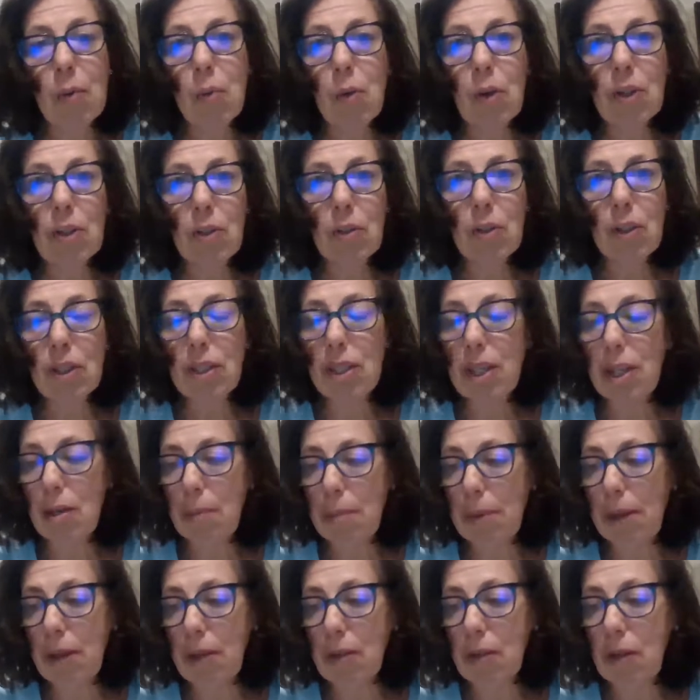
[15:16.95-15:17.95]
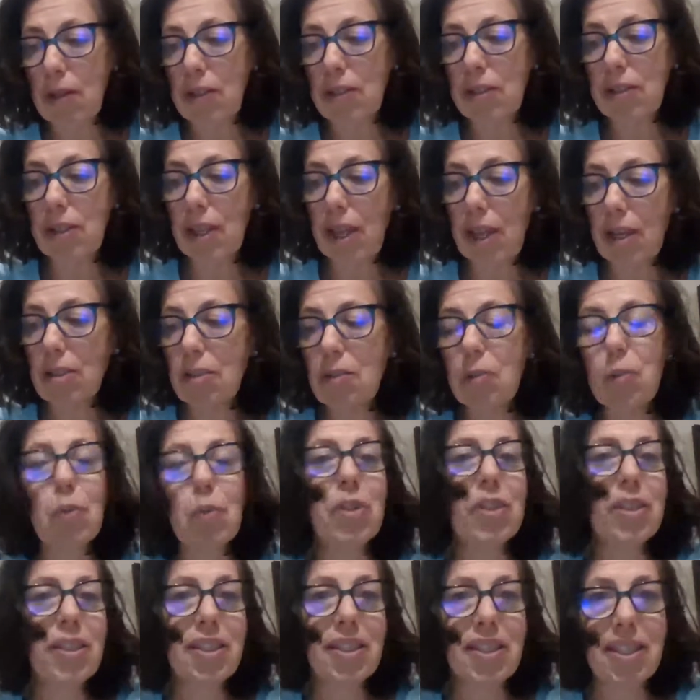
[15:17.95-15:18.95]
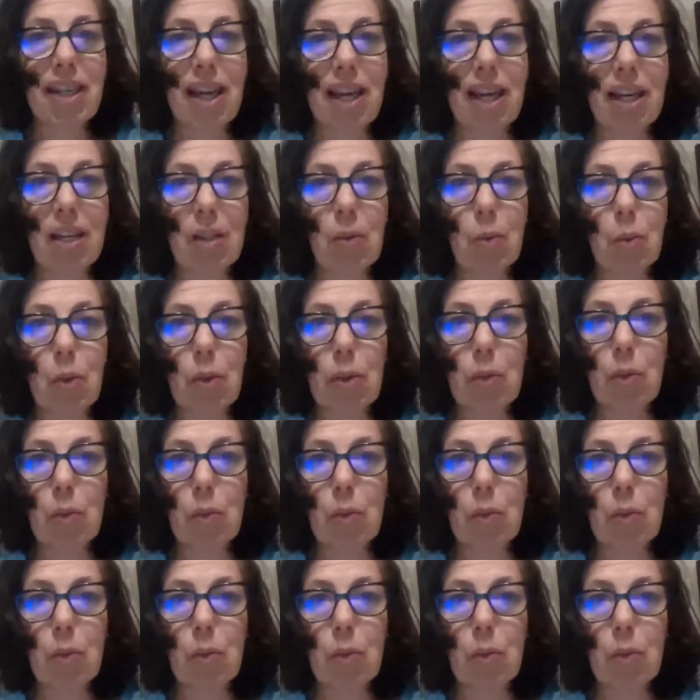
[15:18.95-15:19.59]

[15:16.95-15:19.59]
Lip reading: I want you to think about, on a scale of 1 to 10,